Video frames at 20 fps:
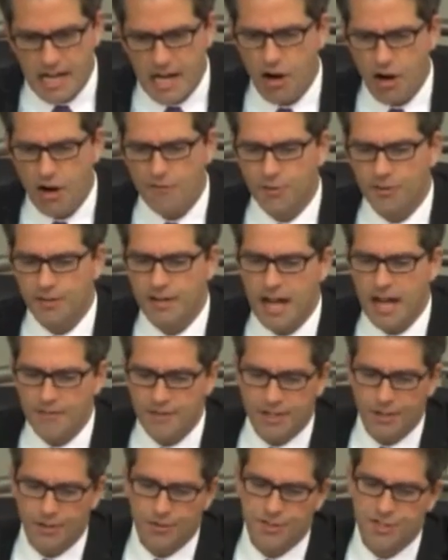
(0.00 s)
However,
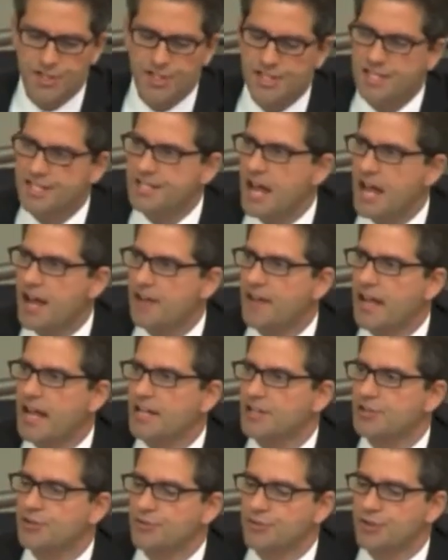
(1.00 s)
having heard city staff
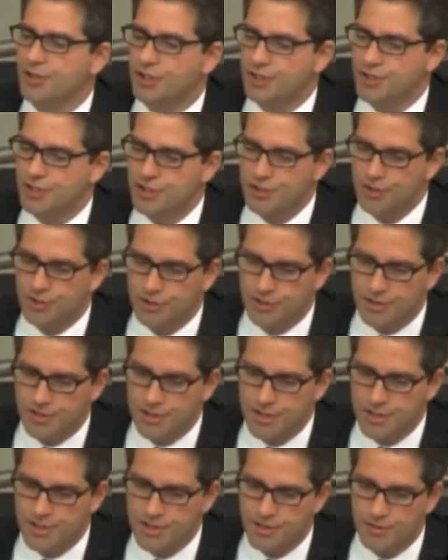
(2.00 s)
answer the
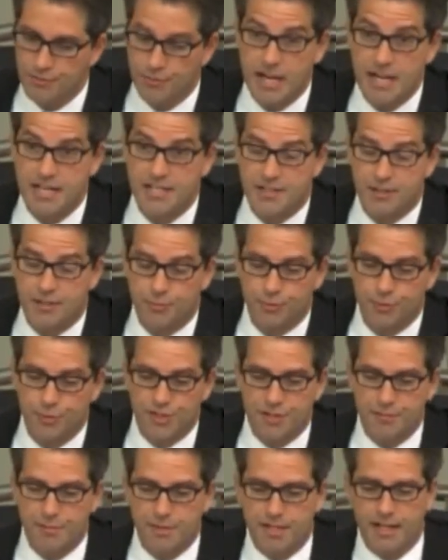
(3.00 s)
concerns raised at the
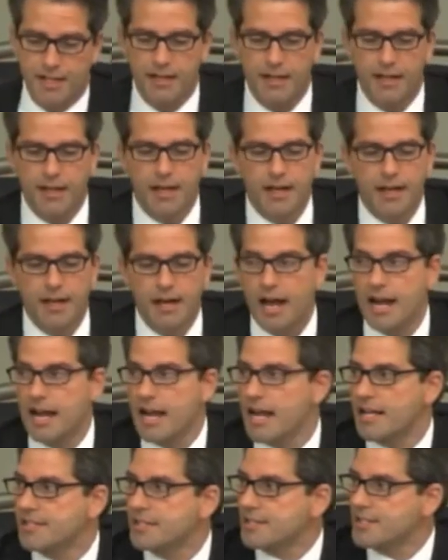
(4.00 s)
Rules Committee, I
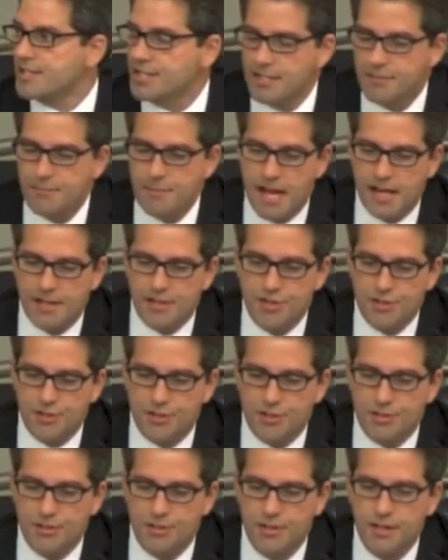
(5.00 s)
asked the city
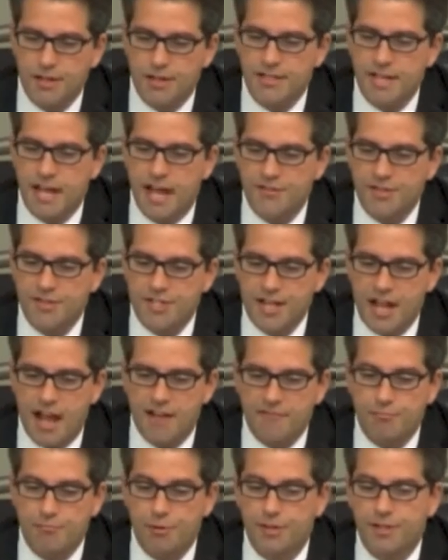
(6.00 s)
manager to have
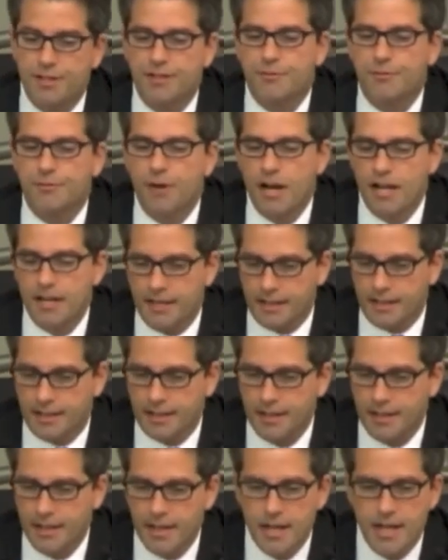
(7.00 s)
staff put it in writing
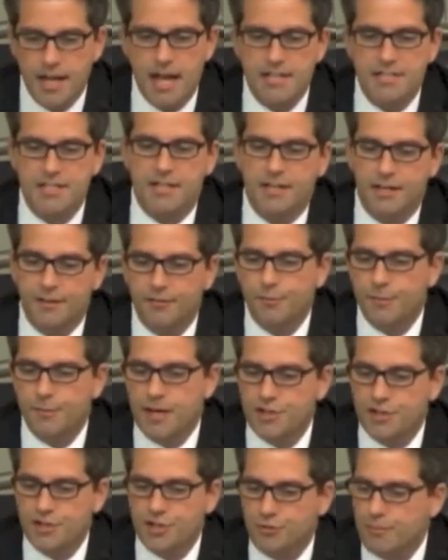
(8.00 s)
as an
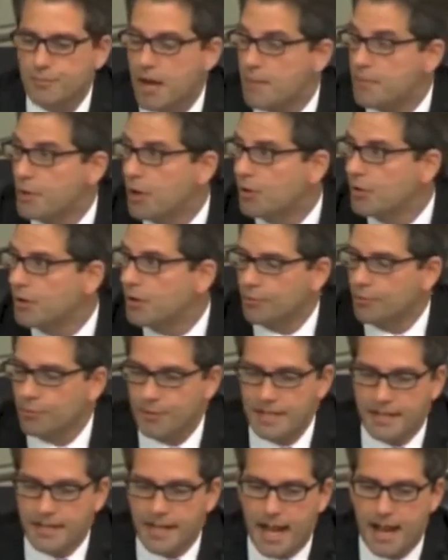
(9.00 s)
informational memo,
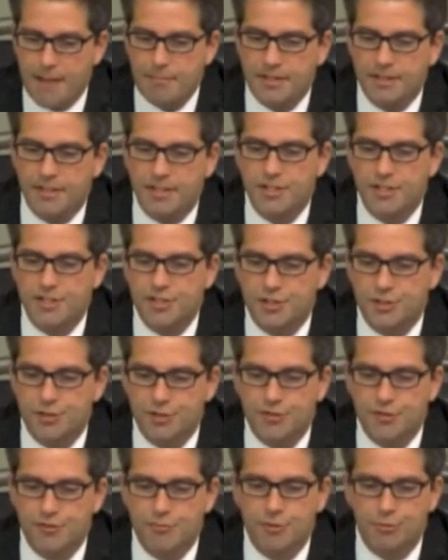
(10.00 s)
recapping the
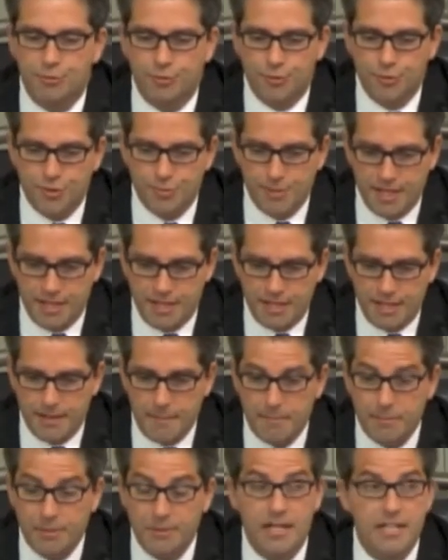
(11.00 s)
concerns from the Rules meeting,
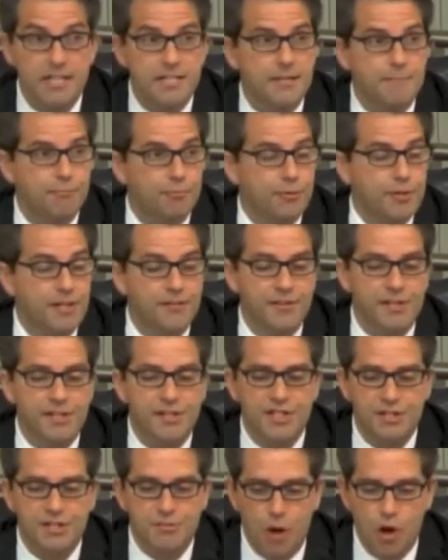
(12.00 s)
plus the
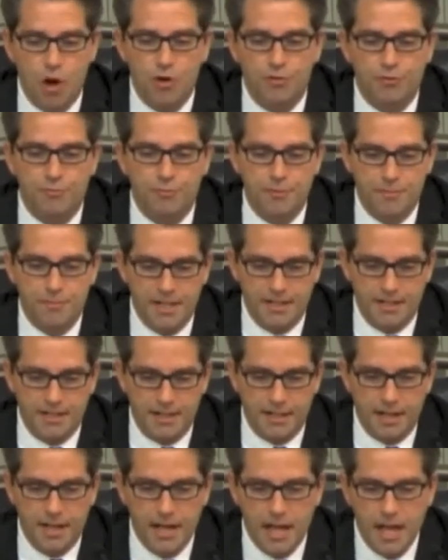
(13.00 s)
previous small group of
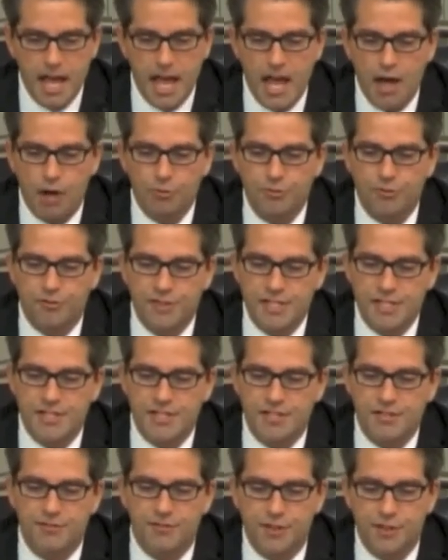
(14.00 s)
meeting held with
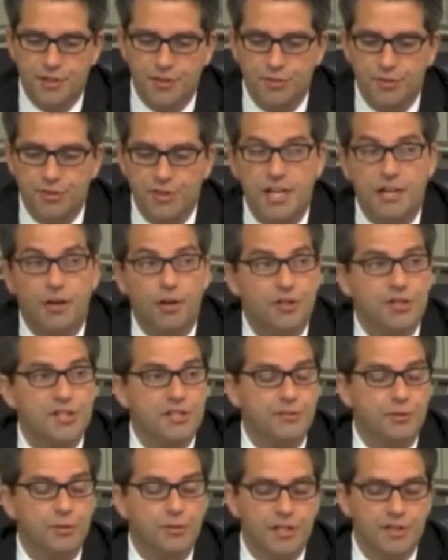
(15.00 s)
these individuals and our
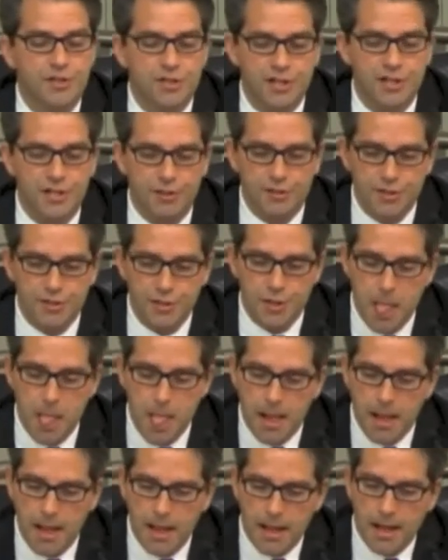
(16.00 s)
civil engineers.
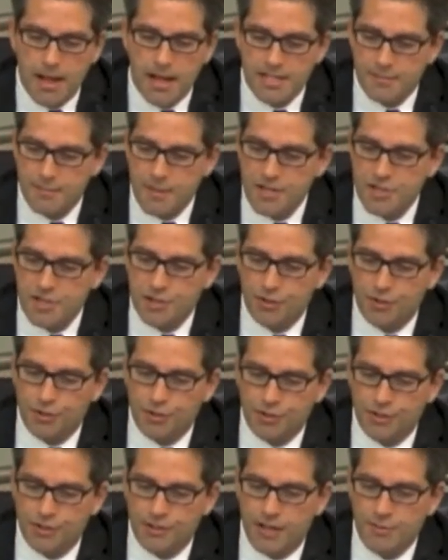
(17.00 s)
As I mentioned
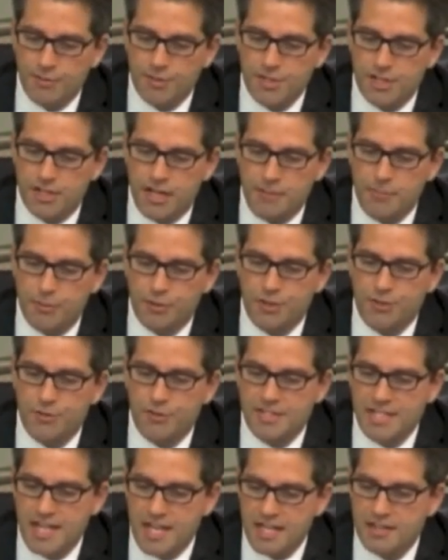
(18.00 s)
earlier, I was unable
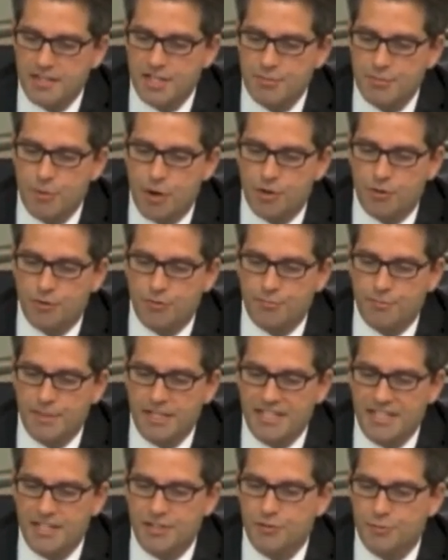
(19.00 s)
to attend this small group
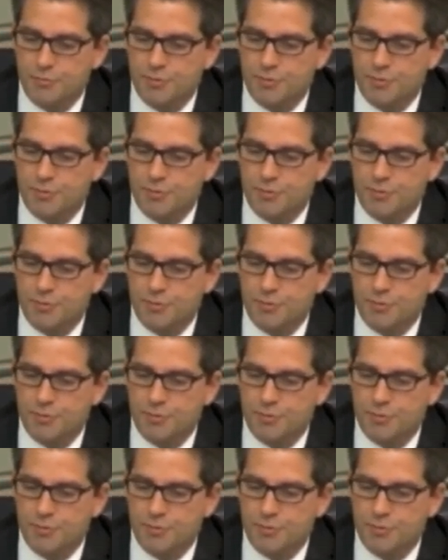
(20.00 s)
meeting